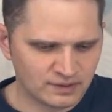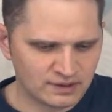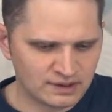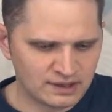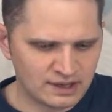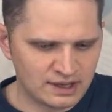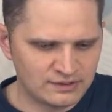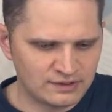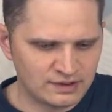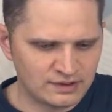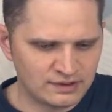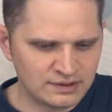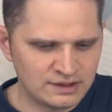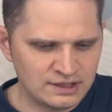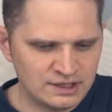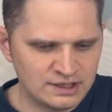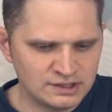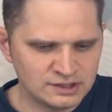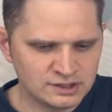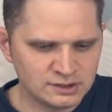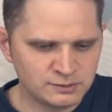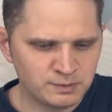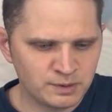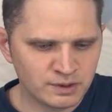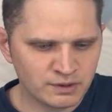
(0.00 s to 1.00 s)
is that
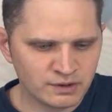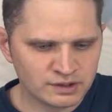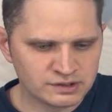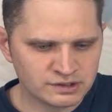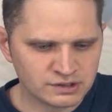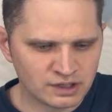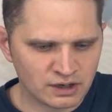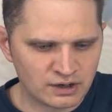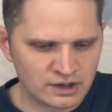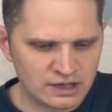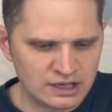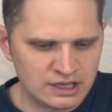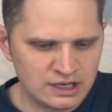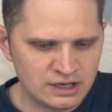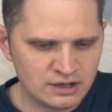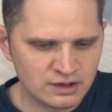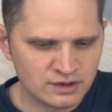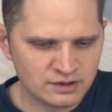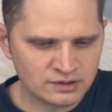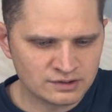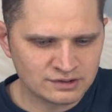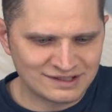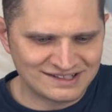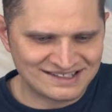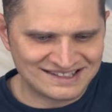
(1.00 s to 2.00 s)
these spirits are
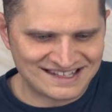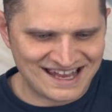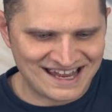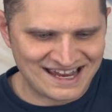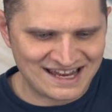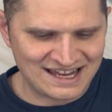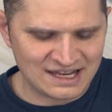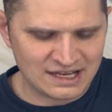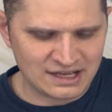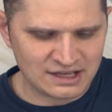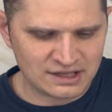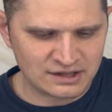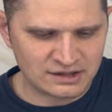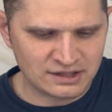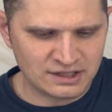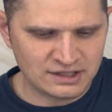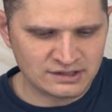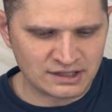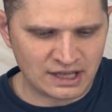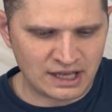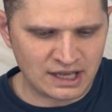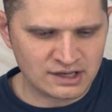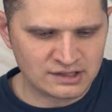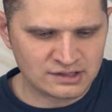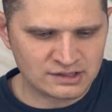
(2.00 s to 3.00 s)
here to
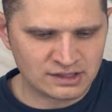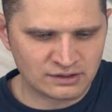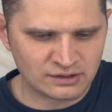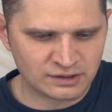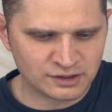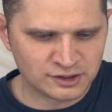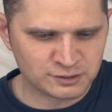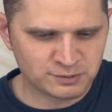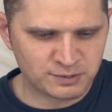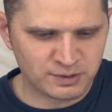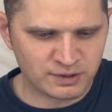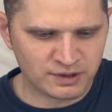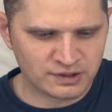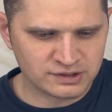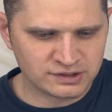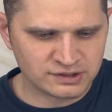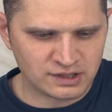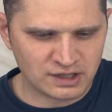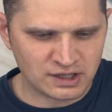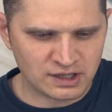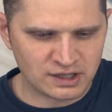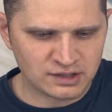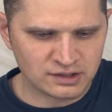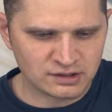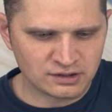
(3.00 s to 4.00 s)
these angelic spirits
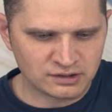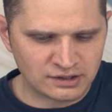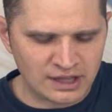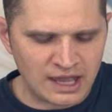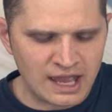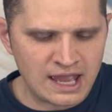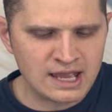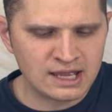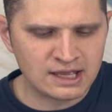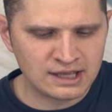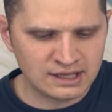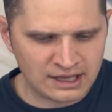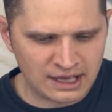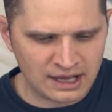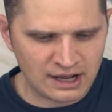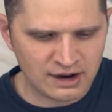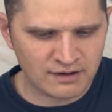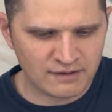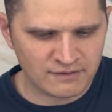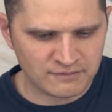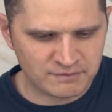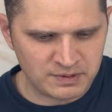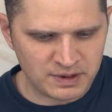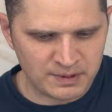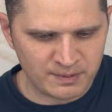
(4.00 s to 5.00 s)
take
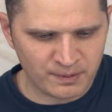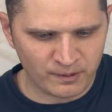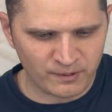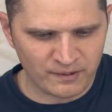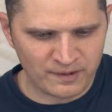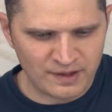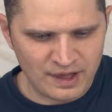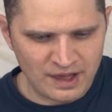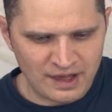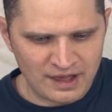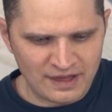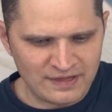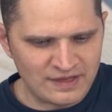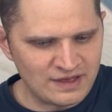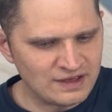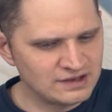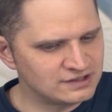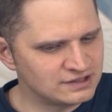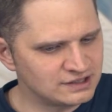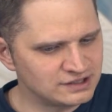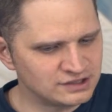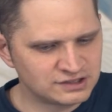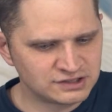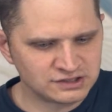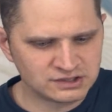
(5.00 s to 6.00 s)
care of people.
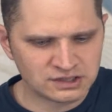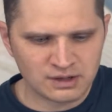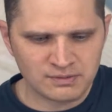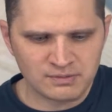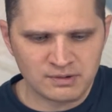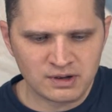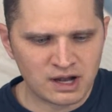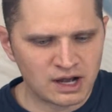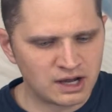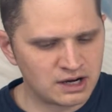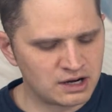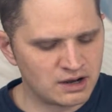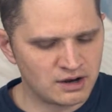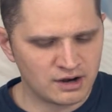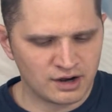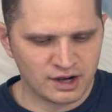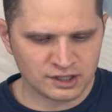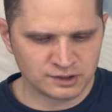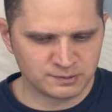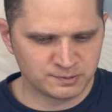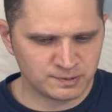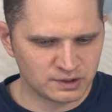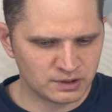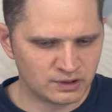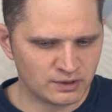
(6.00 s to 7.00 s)
This is some kind of
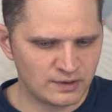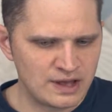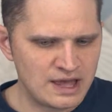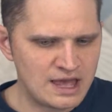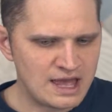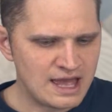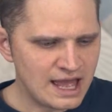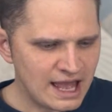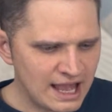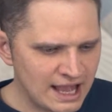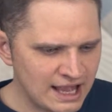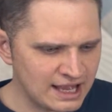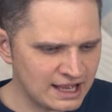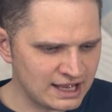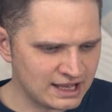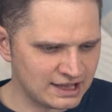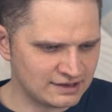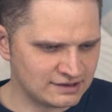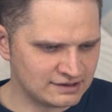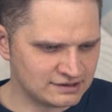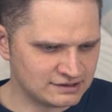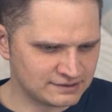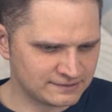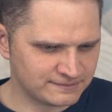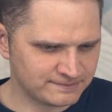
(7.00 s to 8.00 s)
hospital.
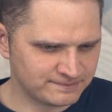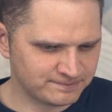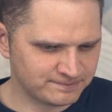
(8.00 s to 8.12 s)
And